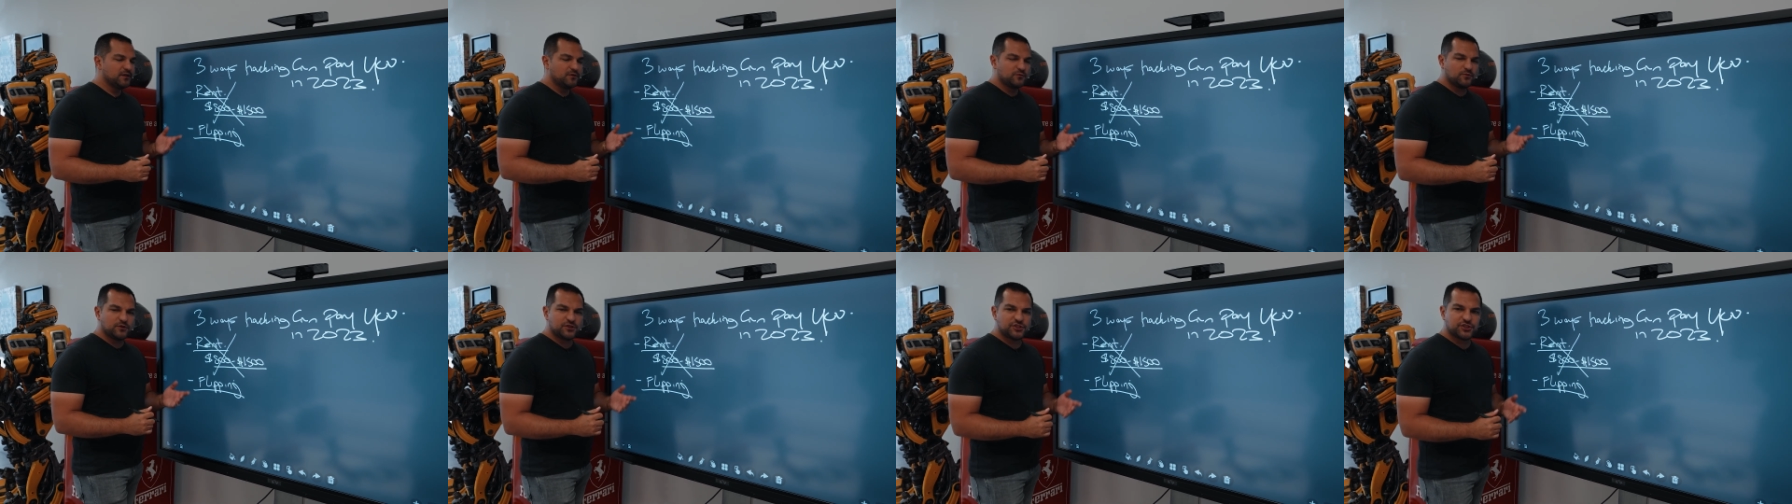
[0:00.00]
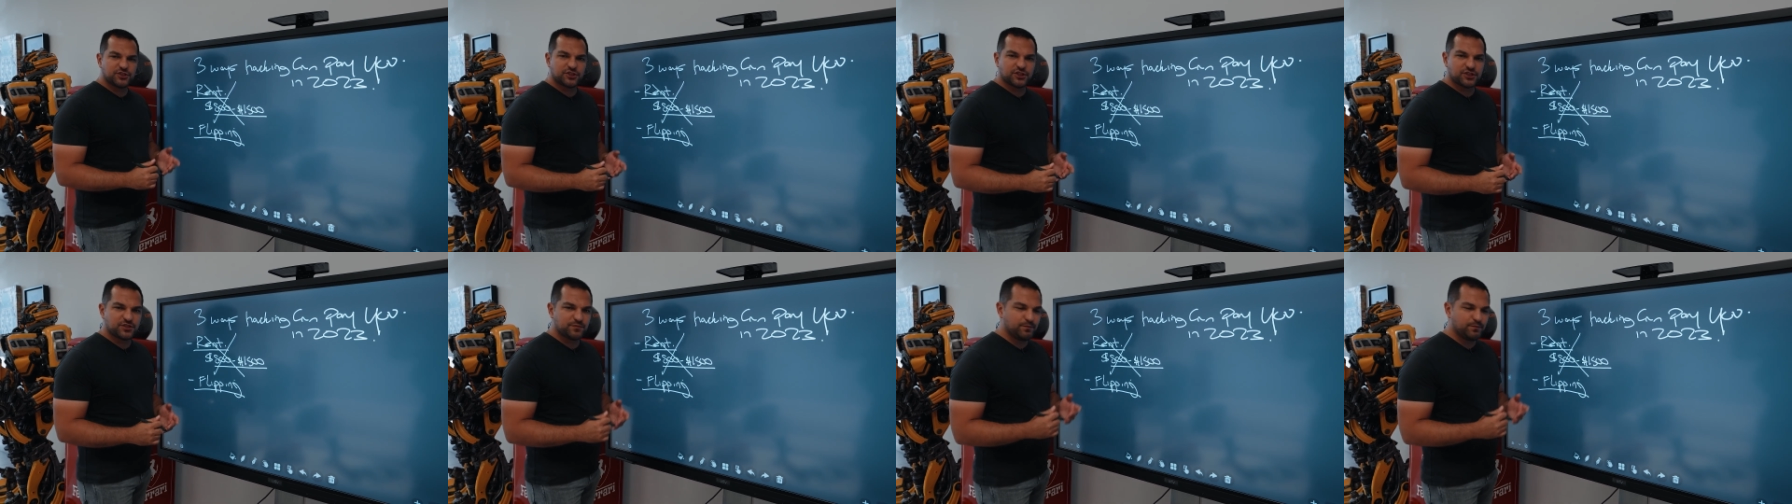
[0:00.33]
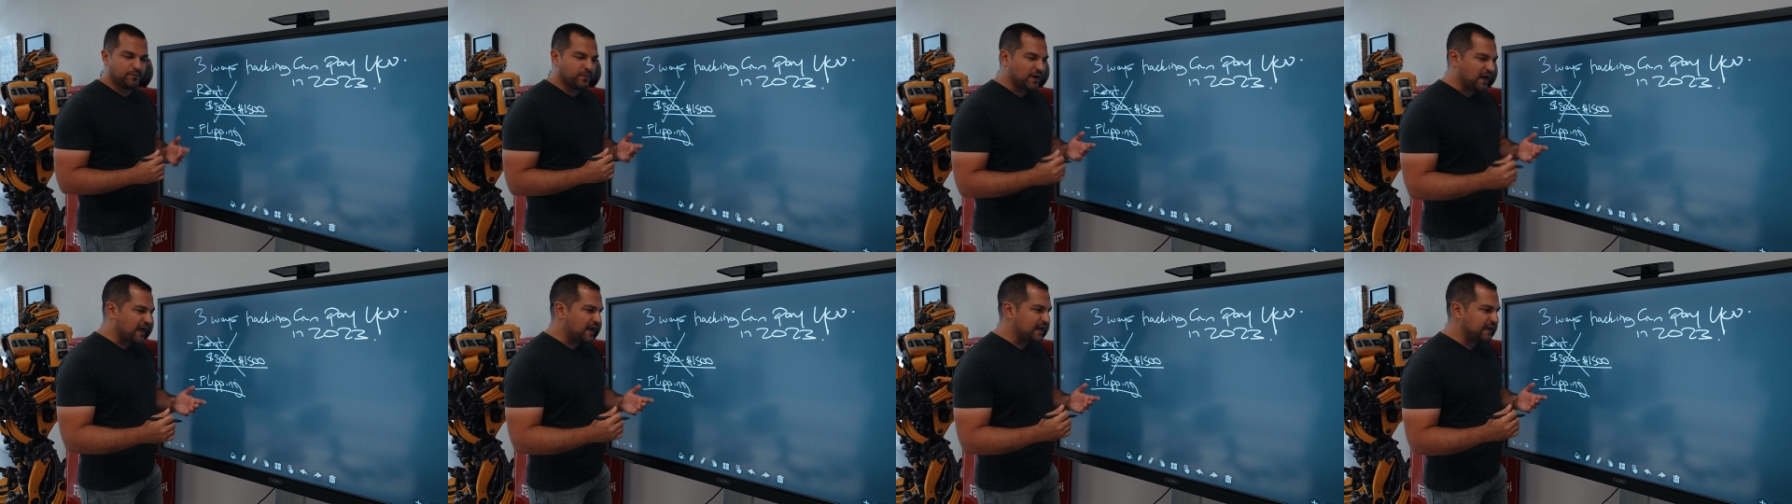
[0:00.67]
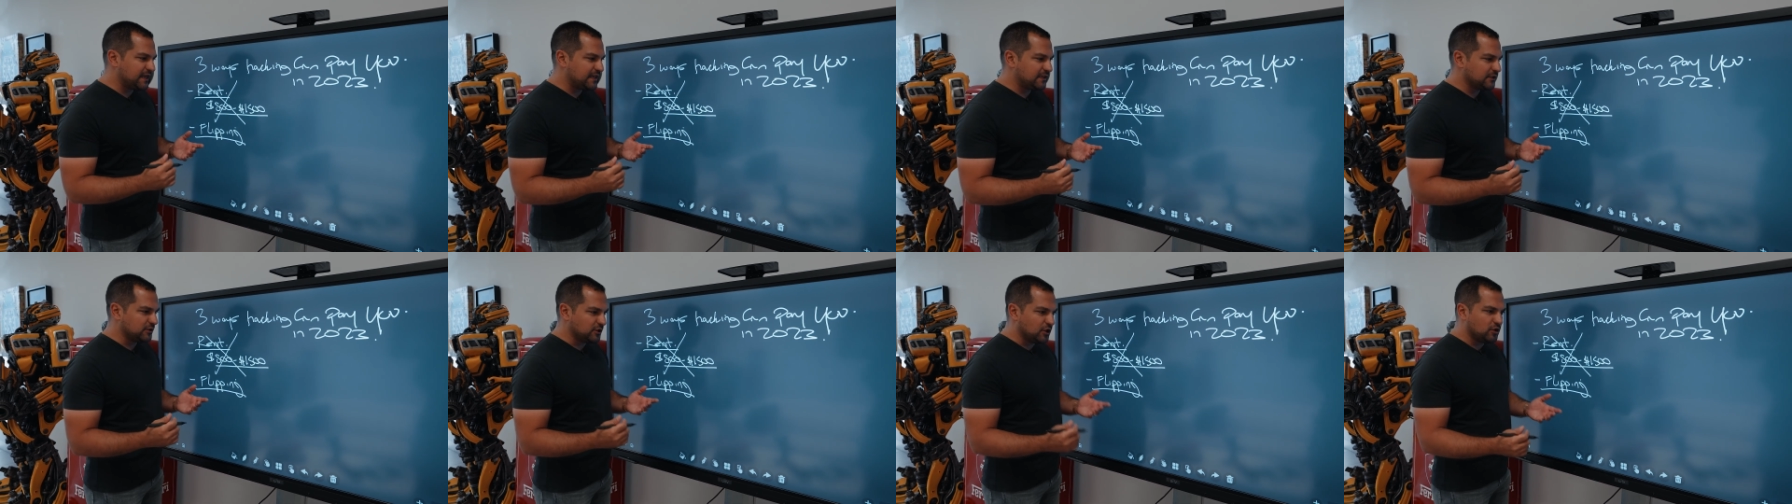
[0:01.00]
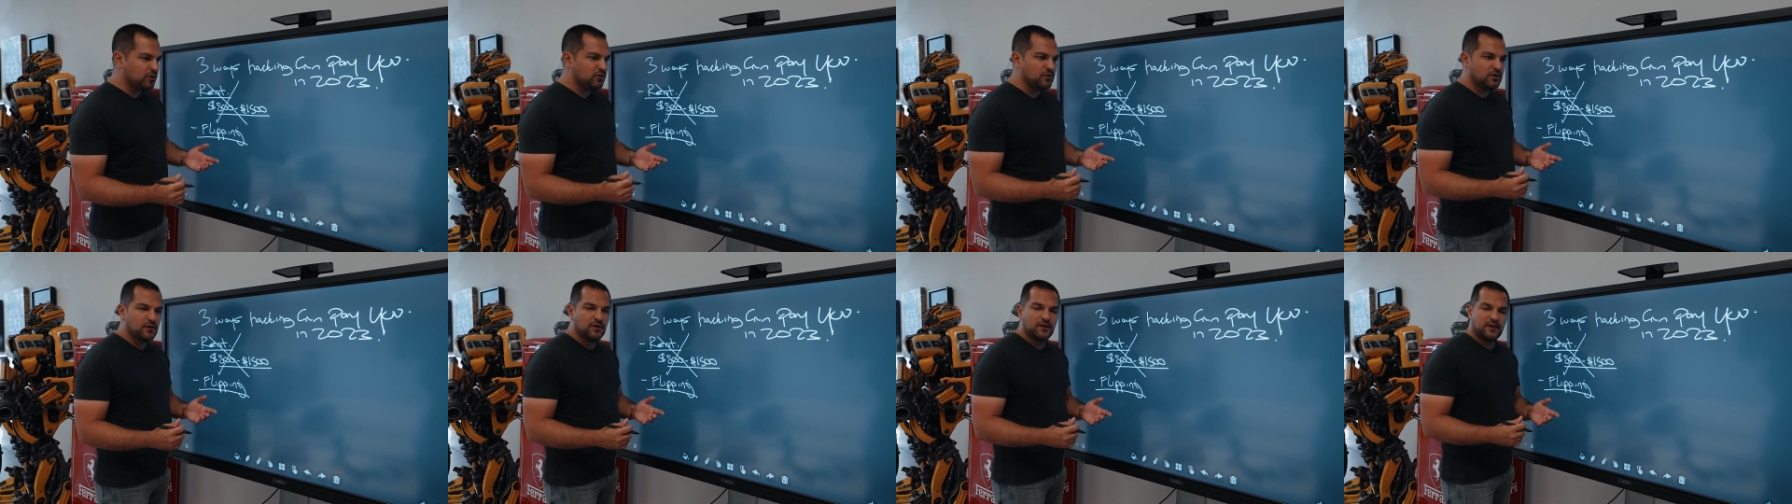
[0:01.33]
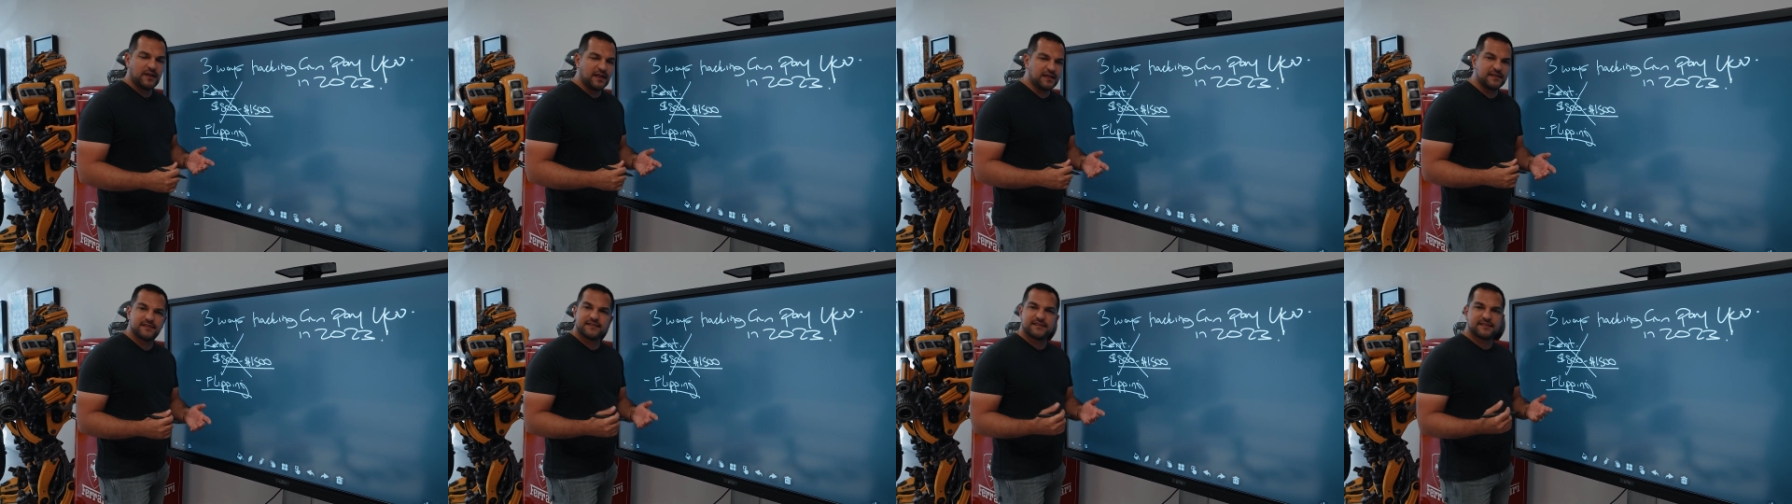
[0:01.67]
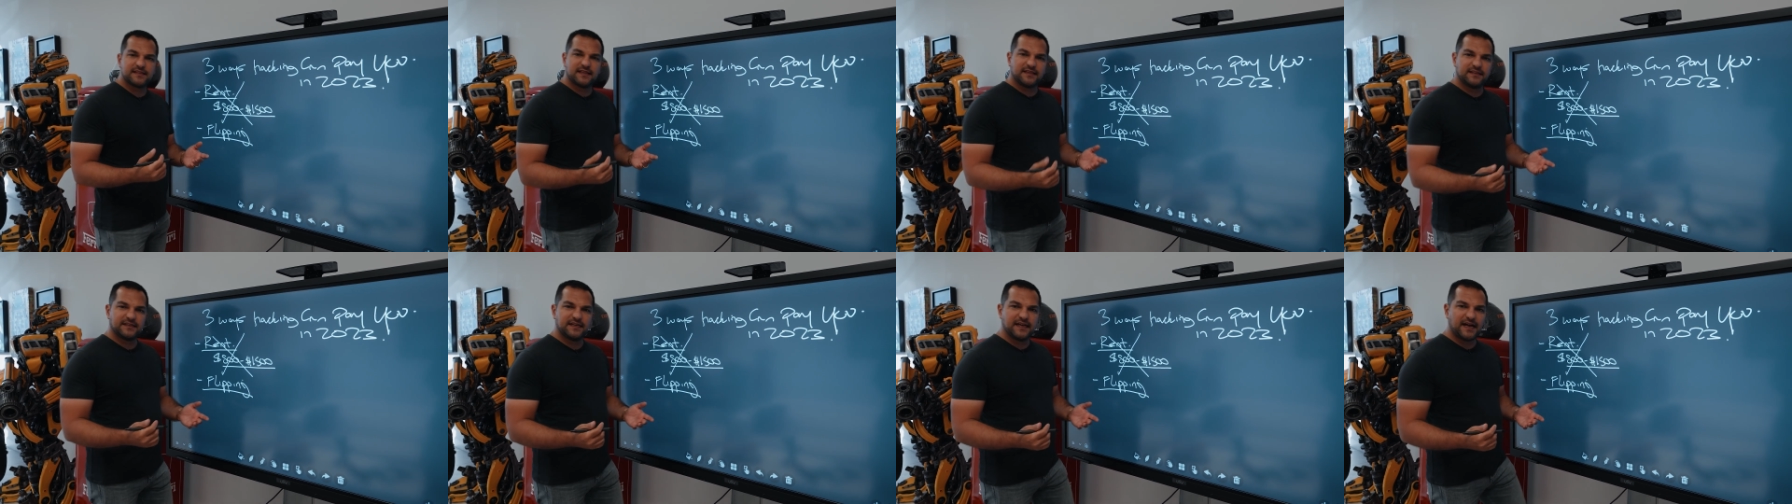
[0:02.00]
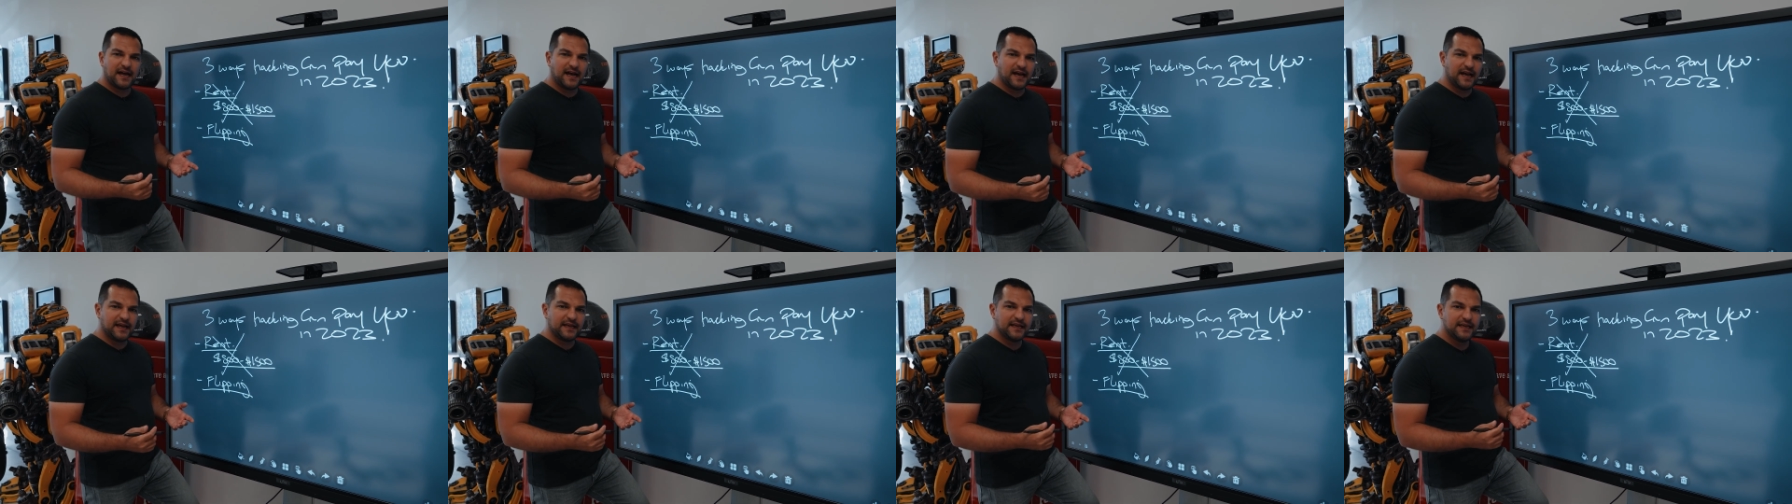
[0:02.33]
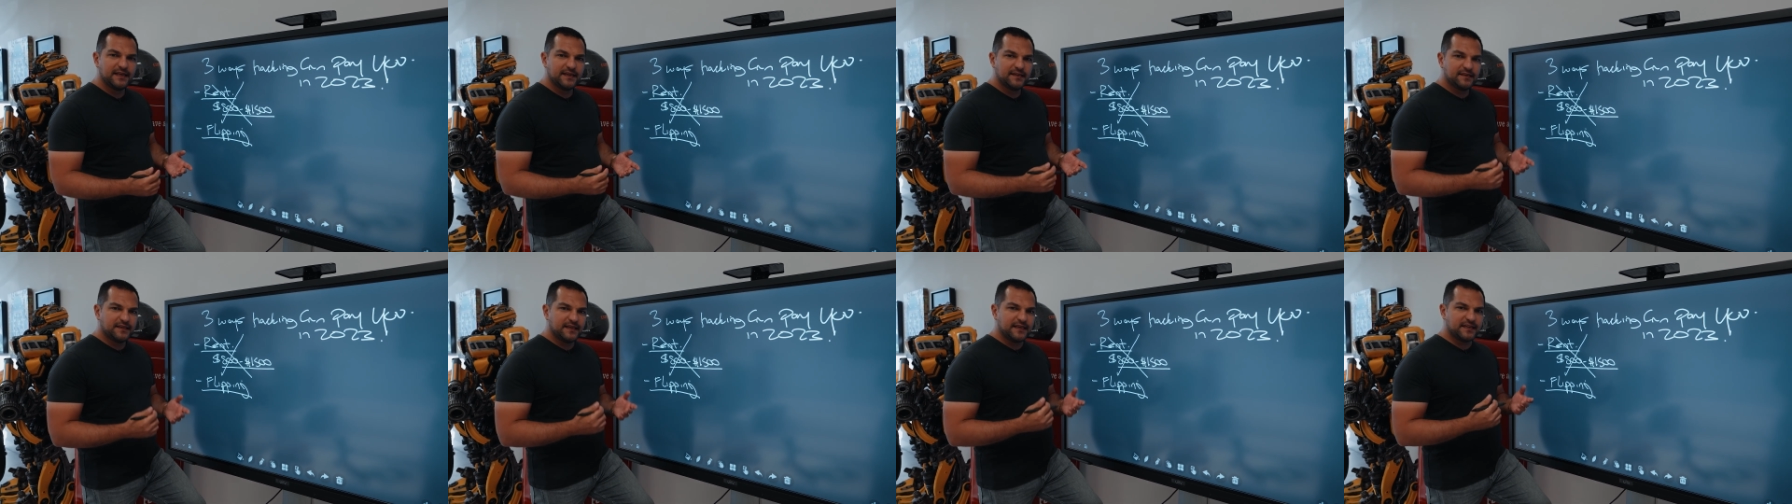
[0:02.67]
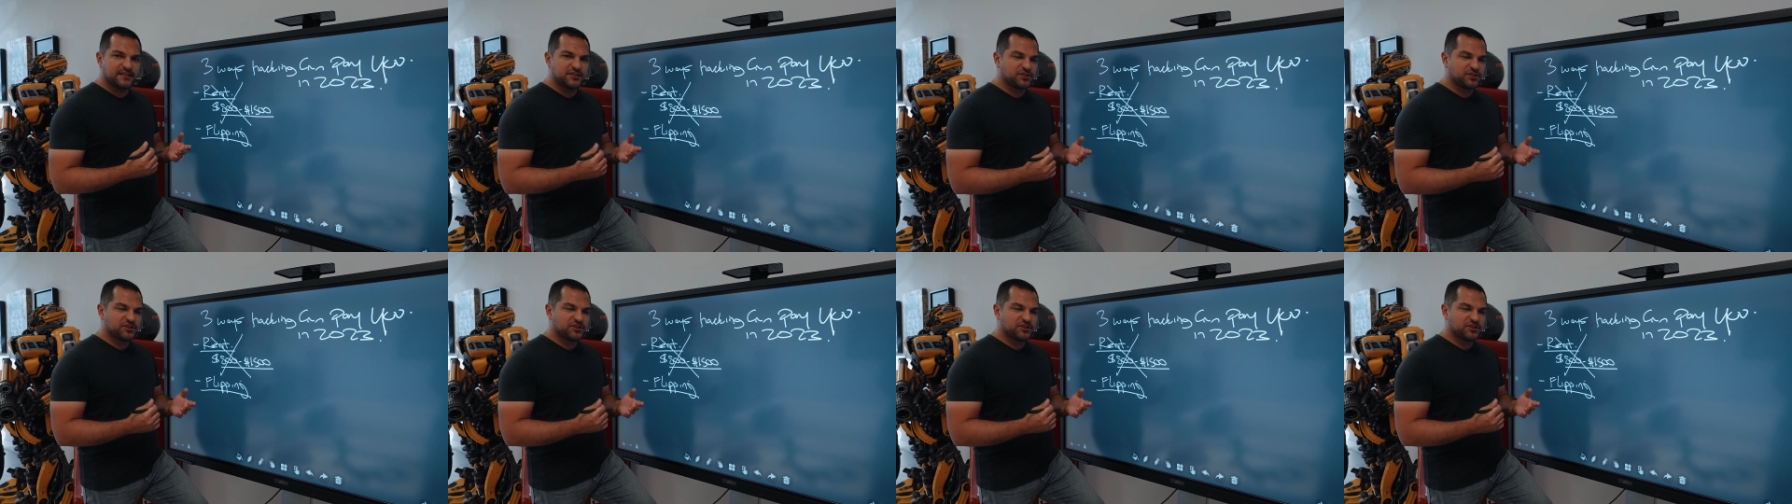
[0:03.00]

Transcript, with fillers: was just buying low and selling high, it